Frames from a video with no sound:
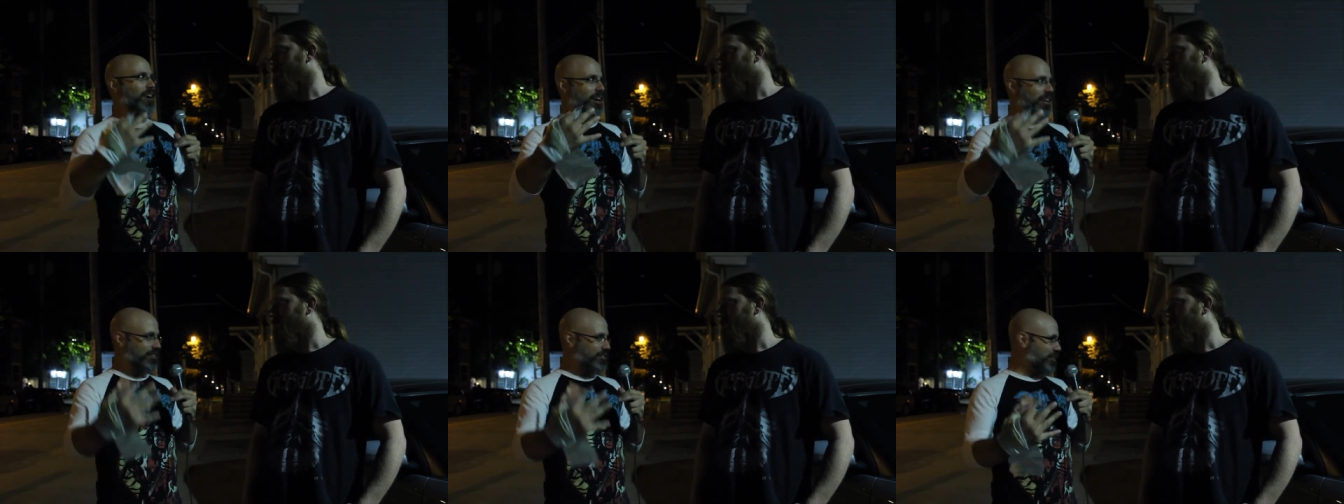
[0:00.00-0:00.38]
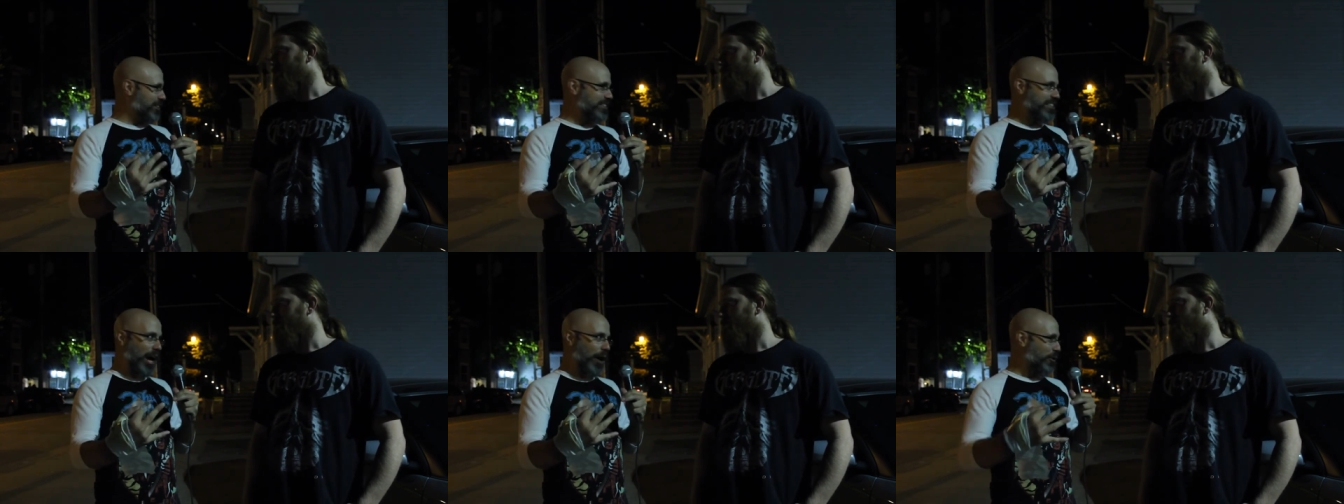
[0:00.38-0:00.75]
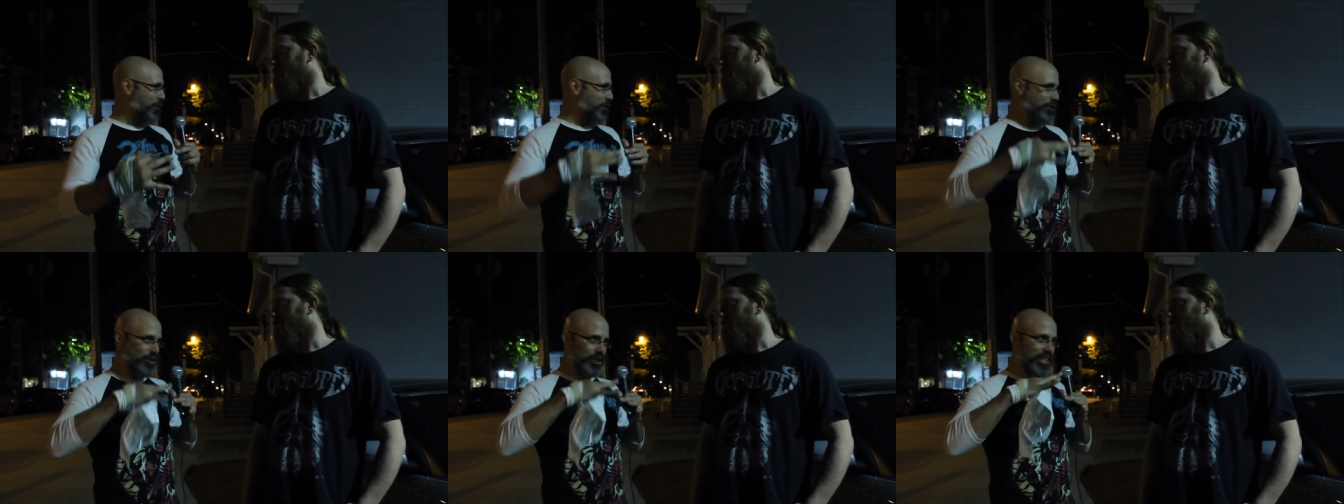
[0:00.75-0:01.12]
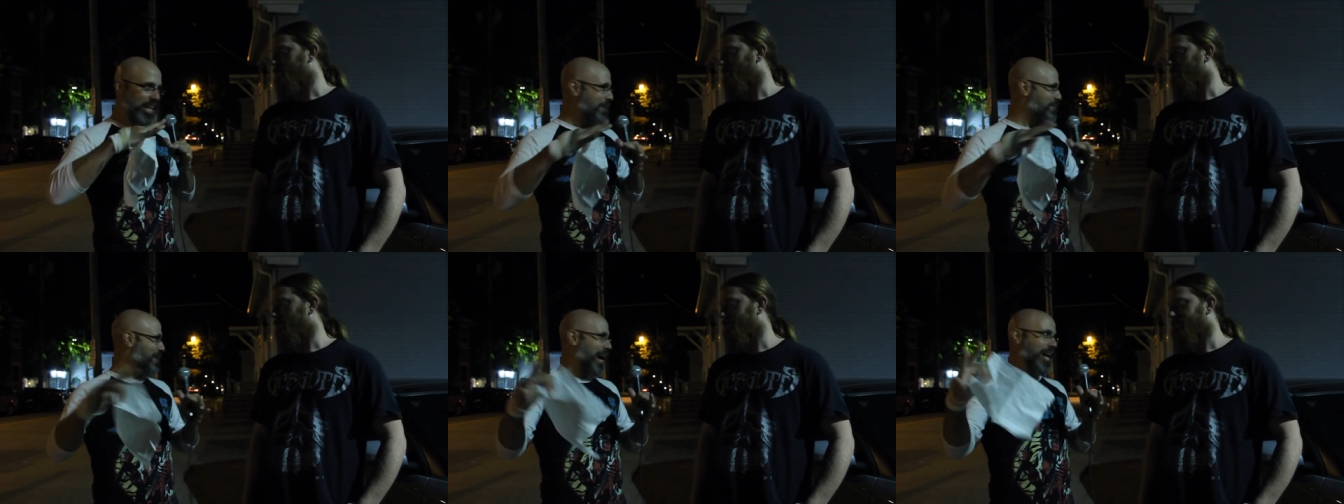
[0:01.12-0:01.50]
uh, the sound, or it just
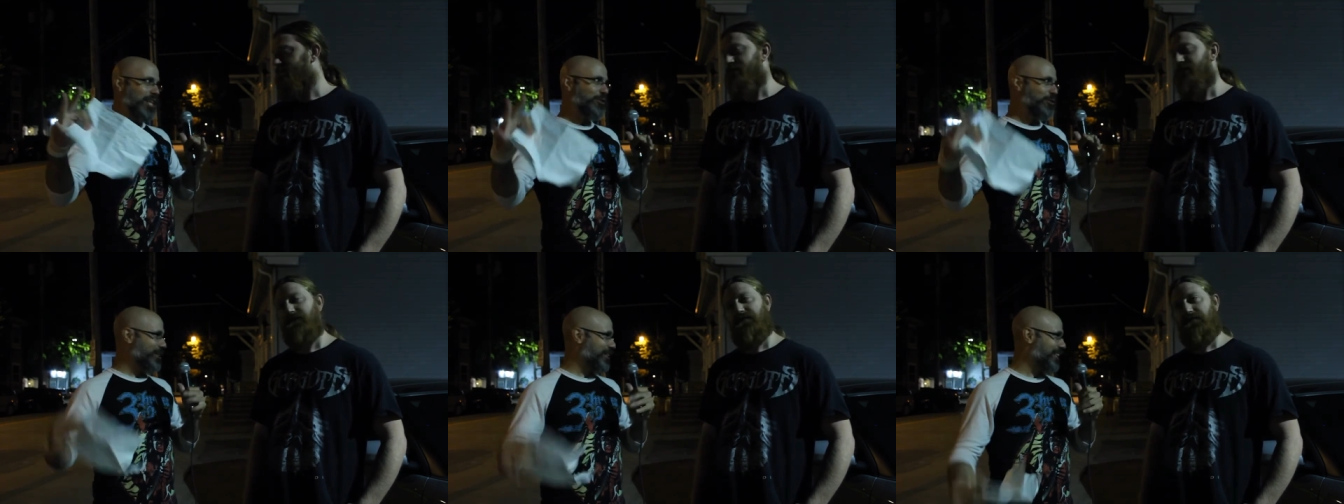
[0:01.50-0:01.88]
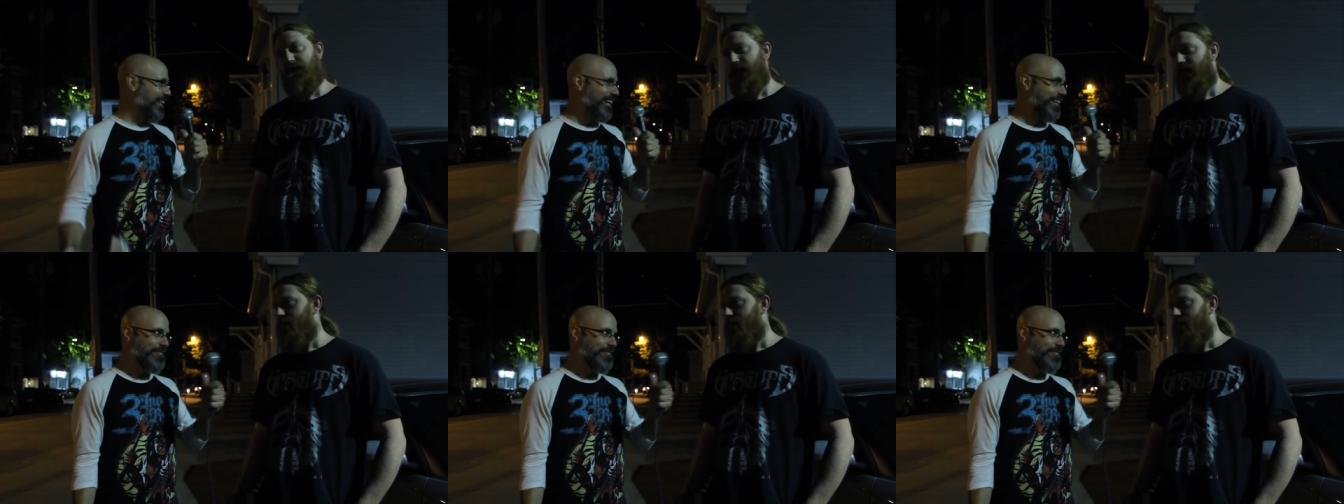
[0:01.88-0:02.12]
came naturally? Like